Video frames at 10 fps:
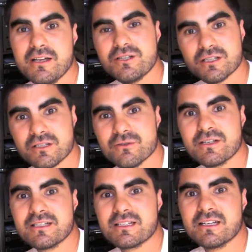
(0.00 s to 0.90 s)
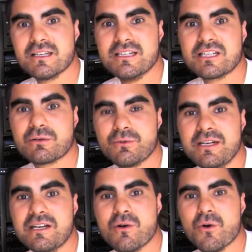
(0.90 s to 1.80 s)
you should still consider these
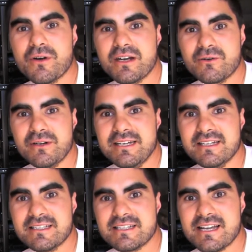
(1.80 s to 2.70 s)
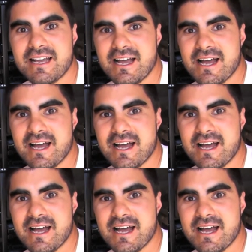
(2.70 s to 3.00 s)
three core ingredients.